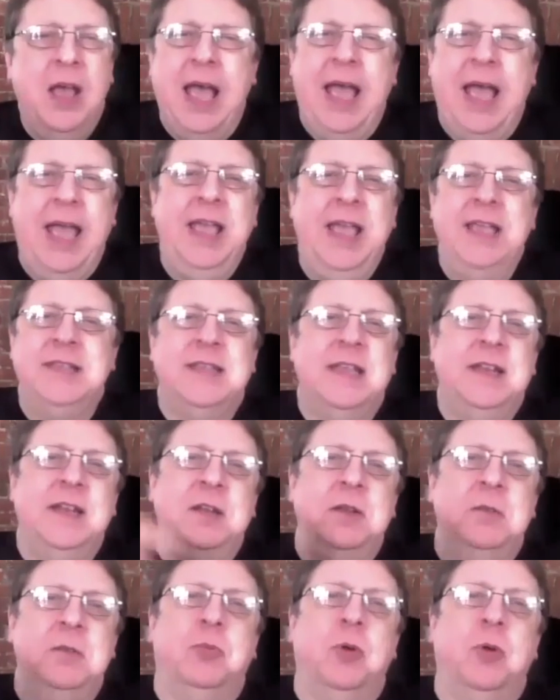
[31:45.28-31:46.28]
"I said
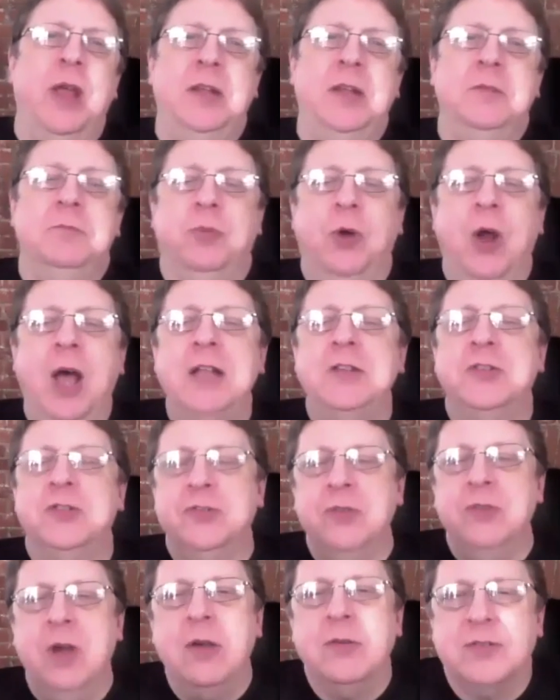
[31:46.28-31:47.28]
in the in broad
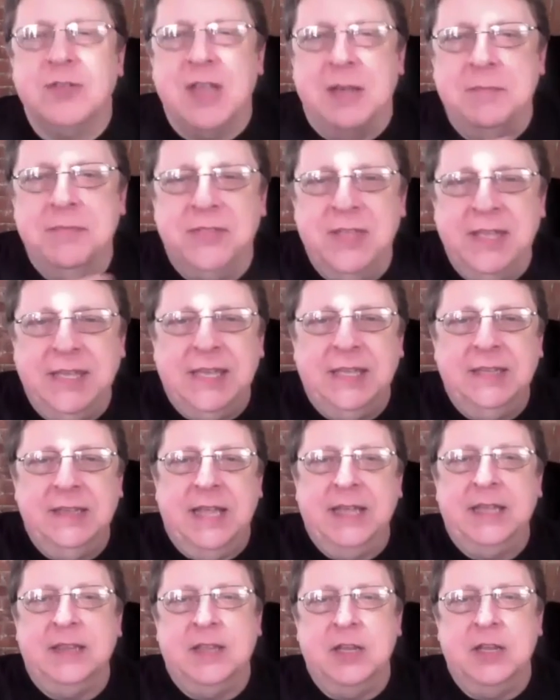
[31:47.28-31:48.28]
strokes, I'm thinking
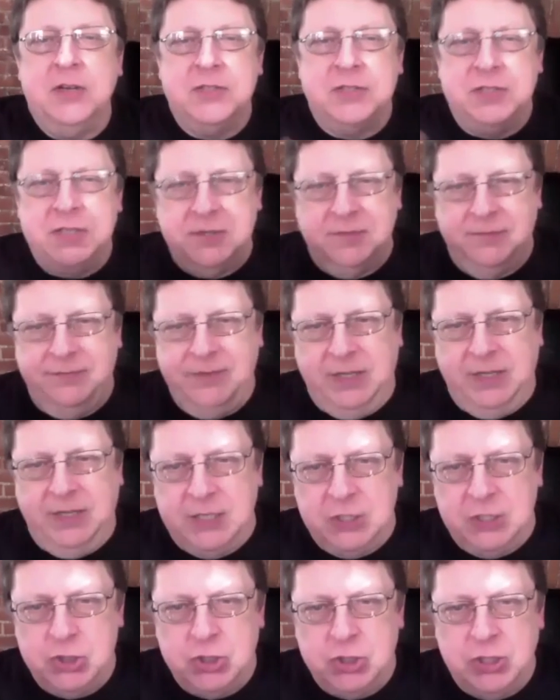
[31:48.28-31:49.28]
like there's this
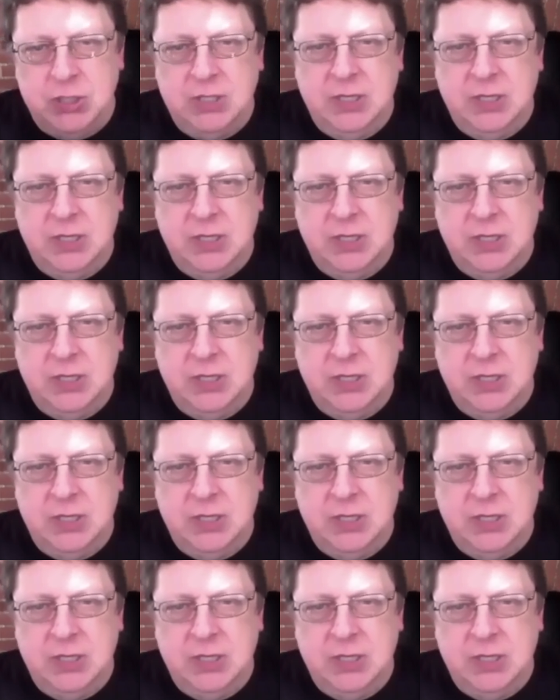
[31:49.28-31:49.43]
village